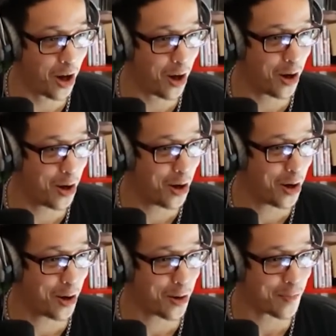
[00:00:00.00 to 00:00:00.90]

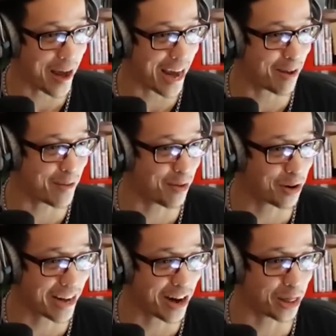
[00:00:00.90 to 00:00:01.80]
Oh, baby, we're
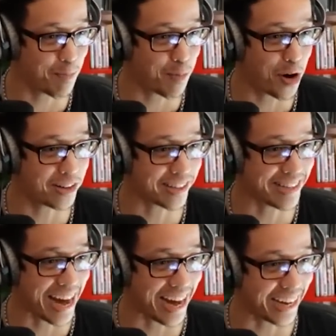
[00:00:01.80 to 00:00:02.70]
getting yeah. on the board
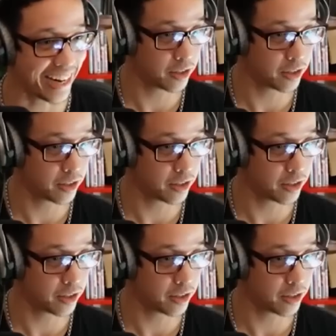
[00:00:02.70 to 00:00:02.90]
today.